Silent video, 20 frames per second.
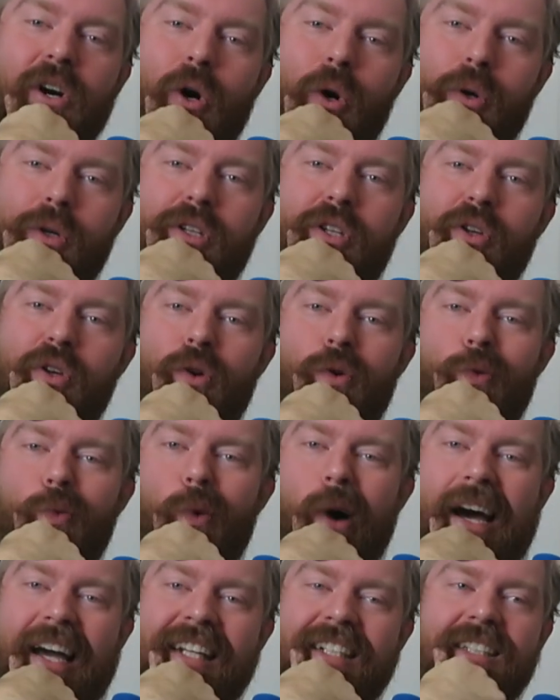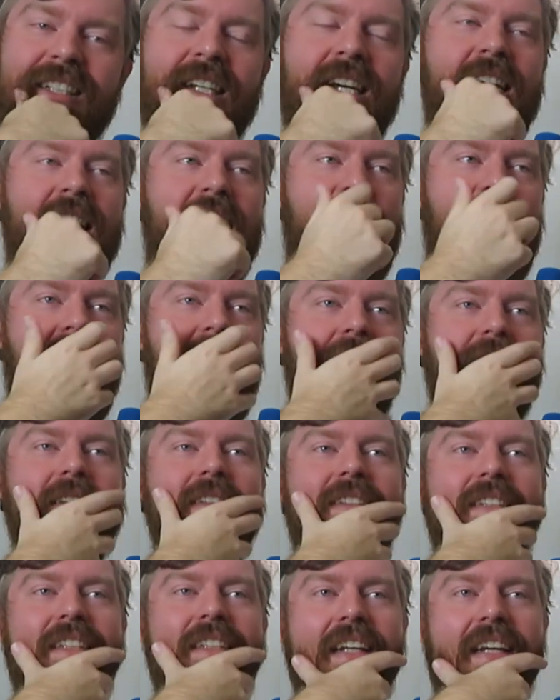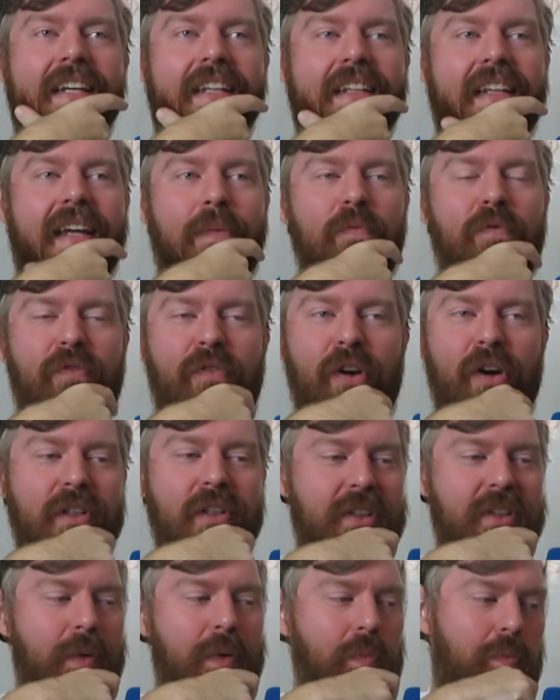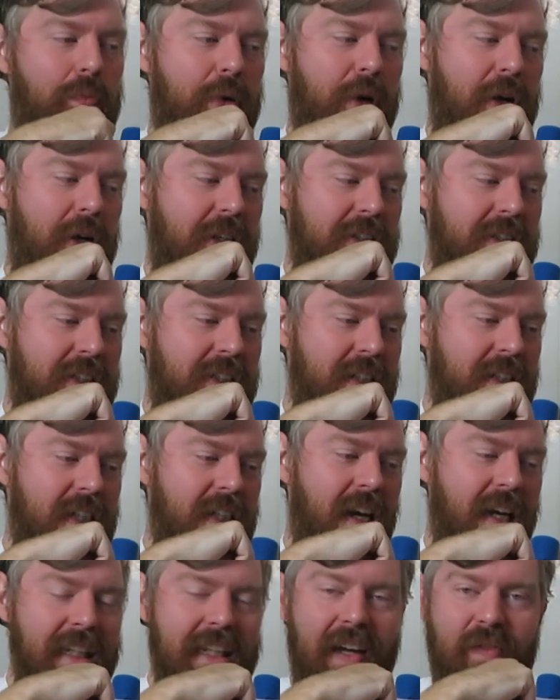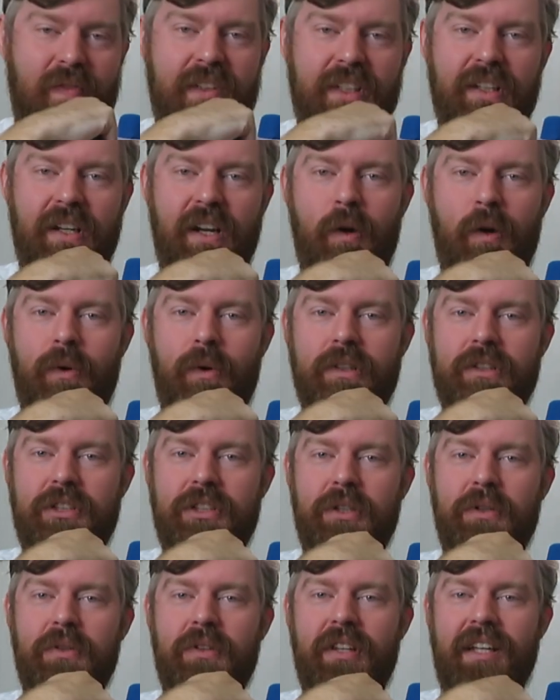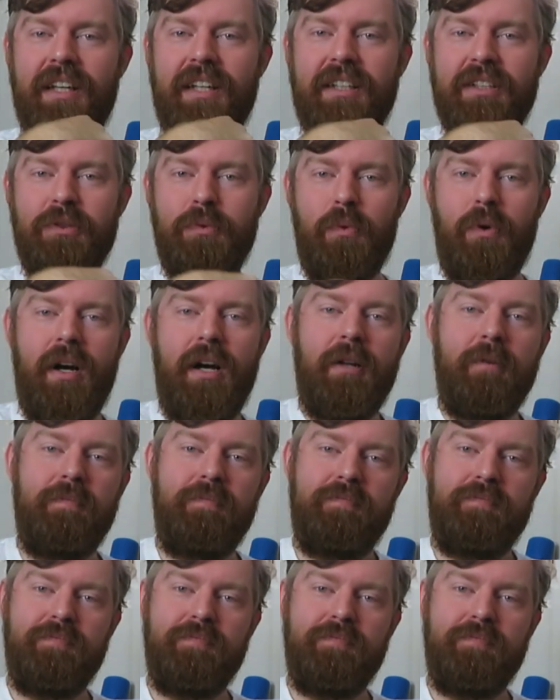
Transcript: Or do you wait and see them first in person? I'd love to know what you think as well.